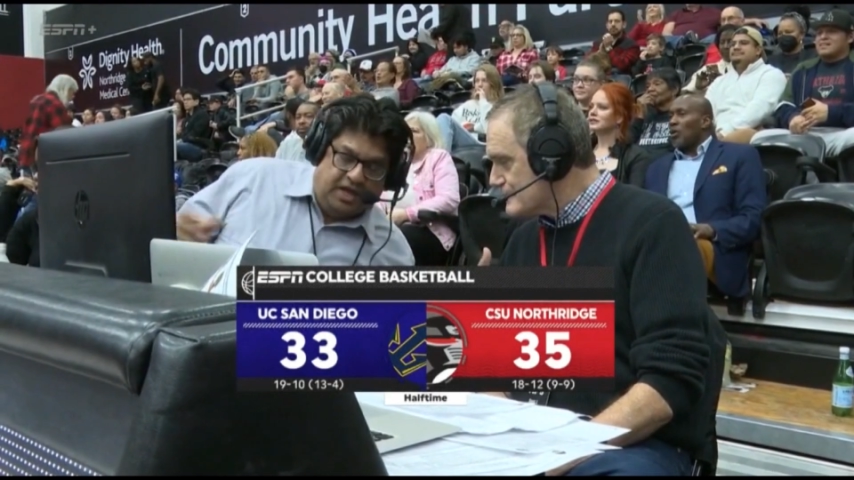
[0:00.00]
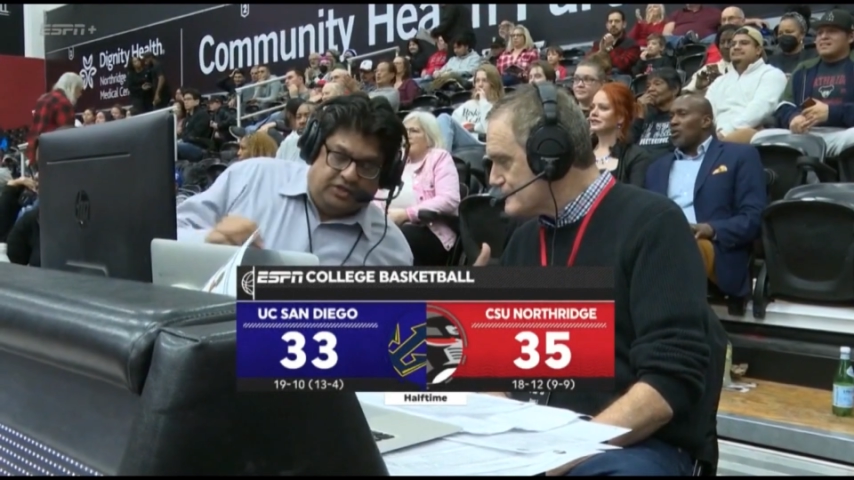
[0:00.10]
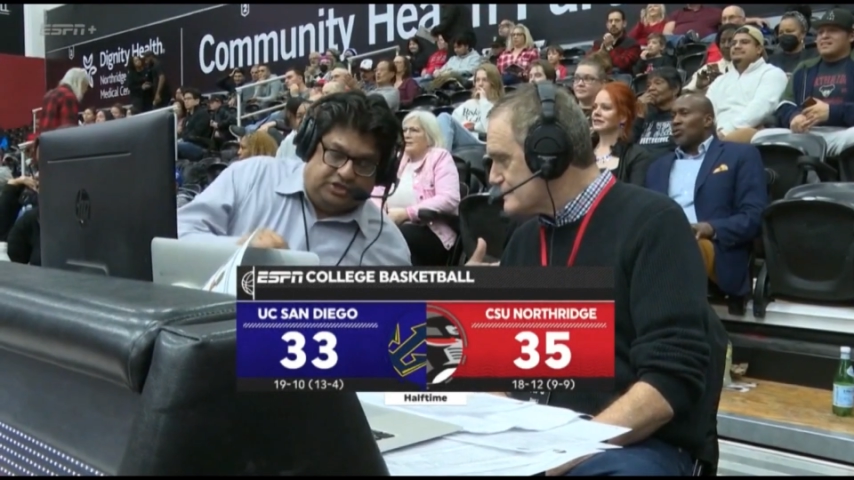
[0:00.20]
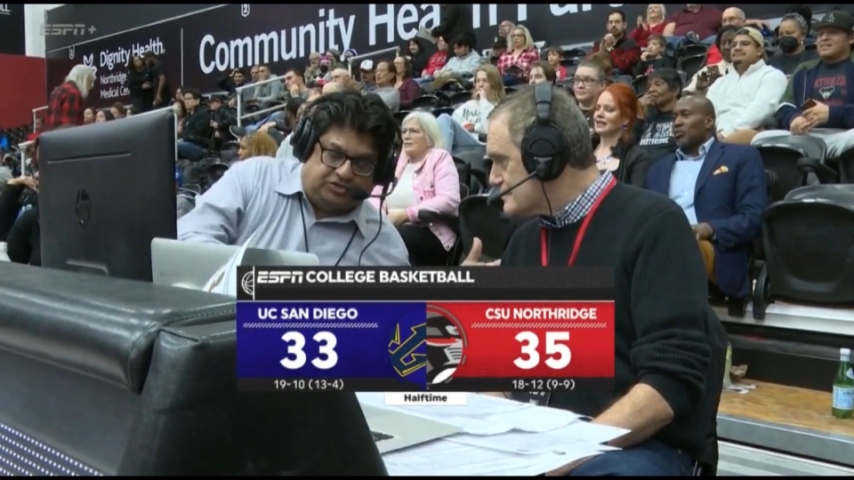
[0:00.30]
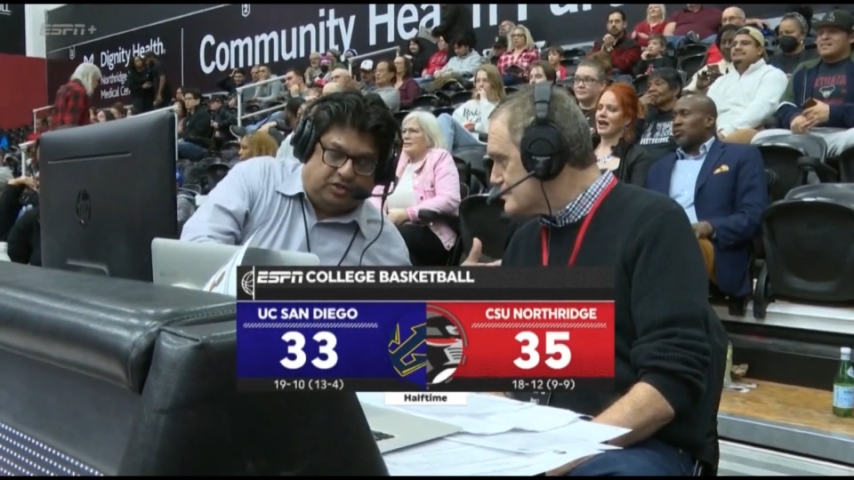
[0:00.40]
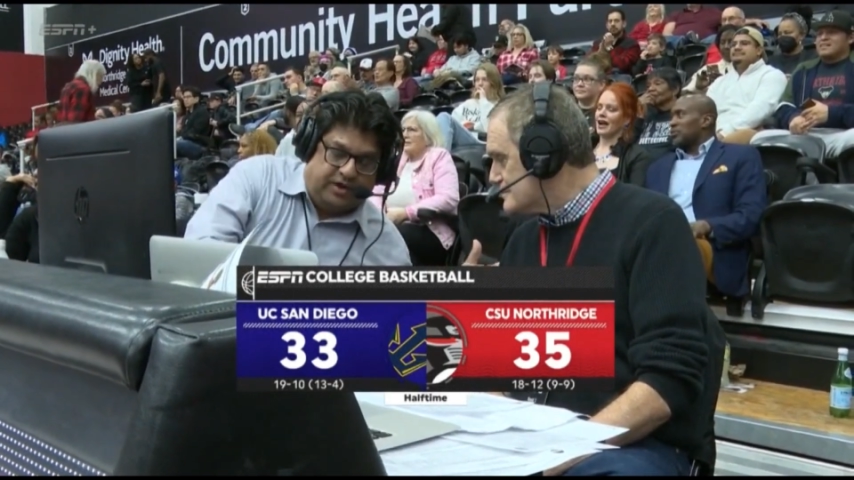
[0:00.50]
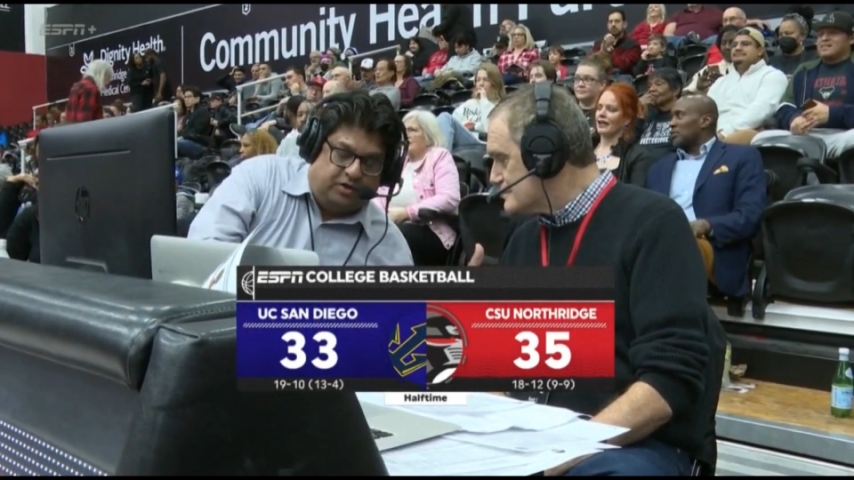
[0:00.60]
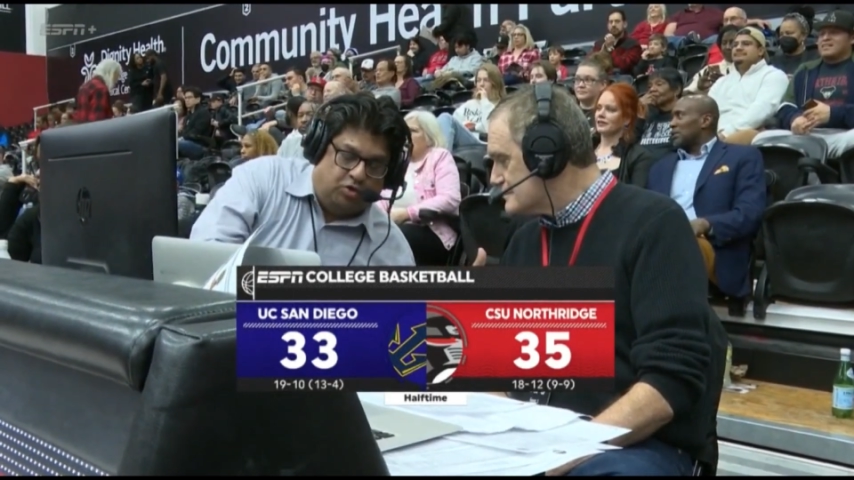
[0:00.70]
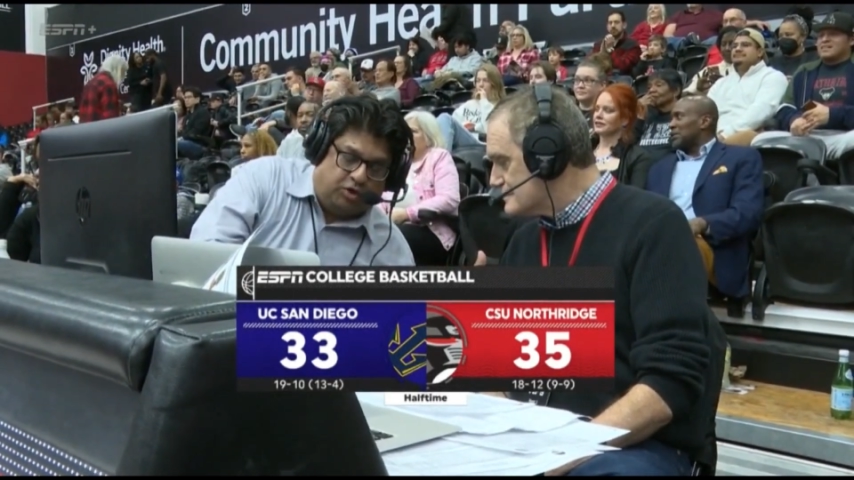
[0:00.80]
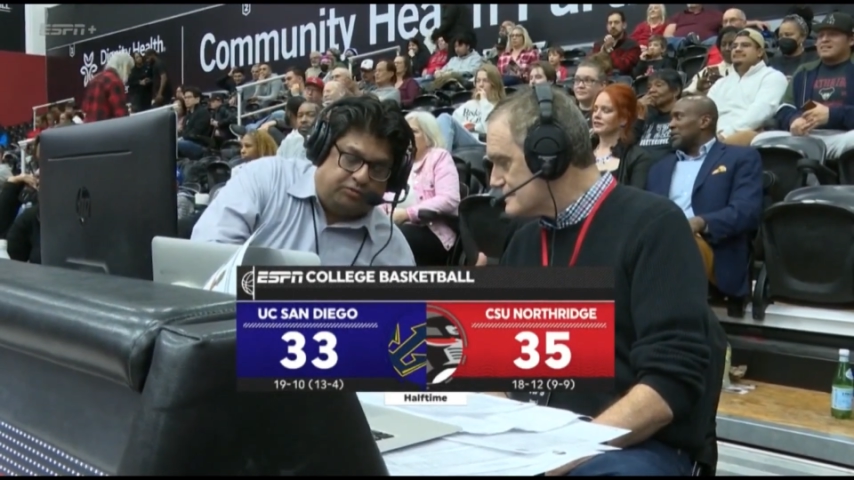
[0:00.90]
just the greater
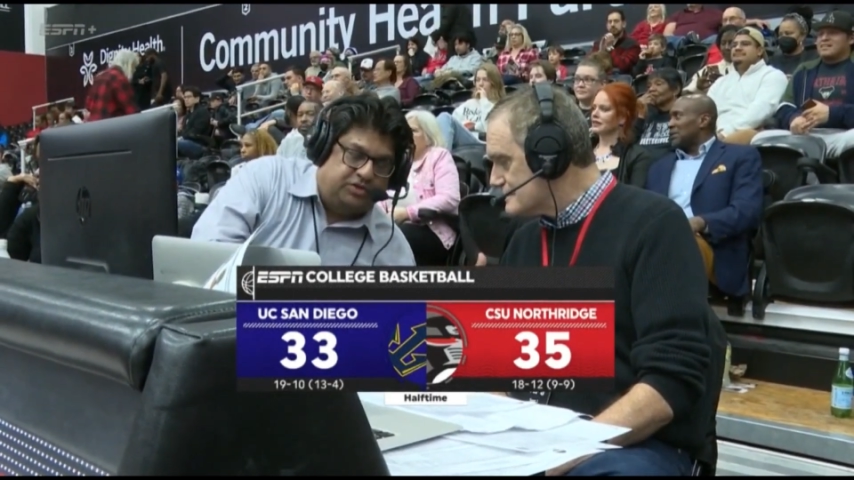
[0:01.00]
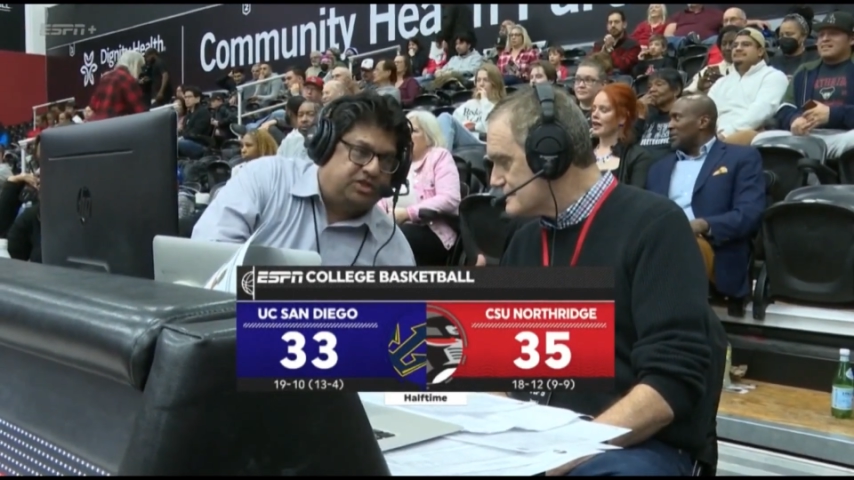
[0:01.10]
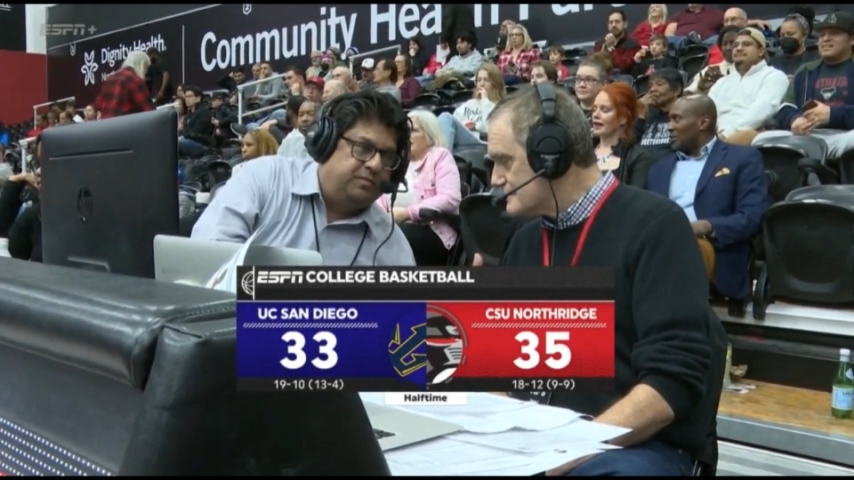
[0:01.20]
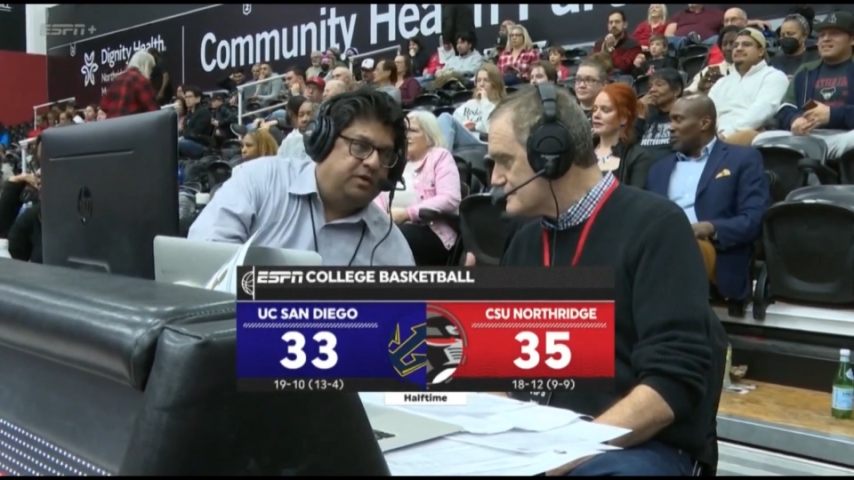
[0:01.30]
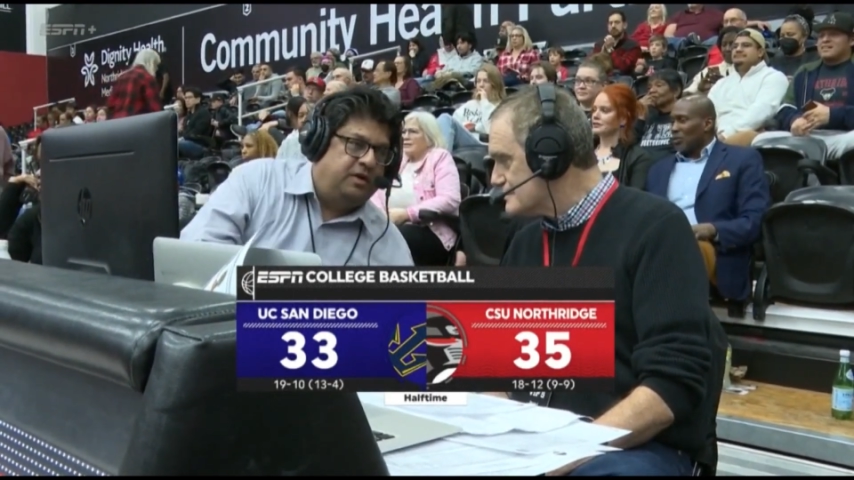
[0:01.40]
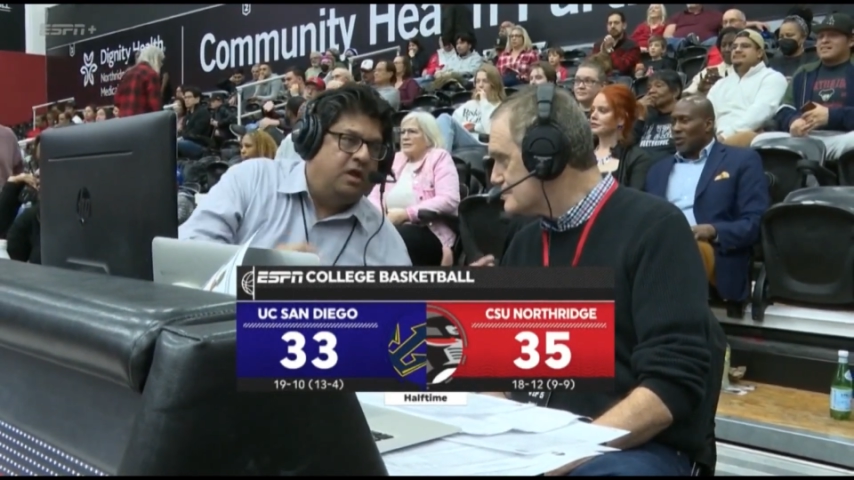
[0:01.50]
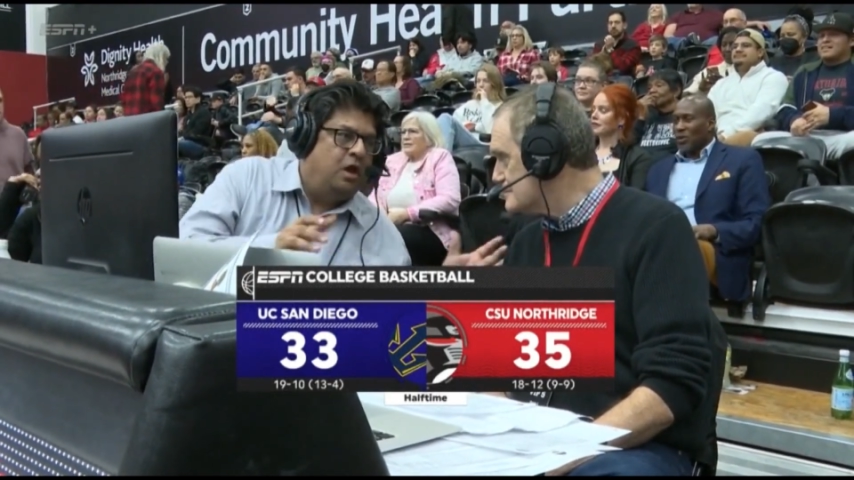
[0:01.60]
Northridge community,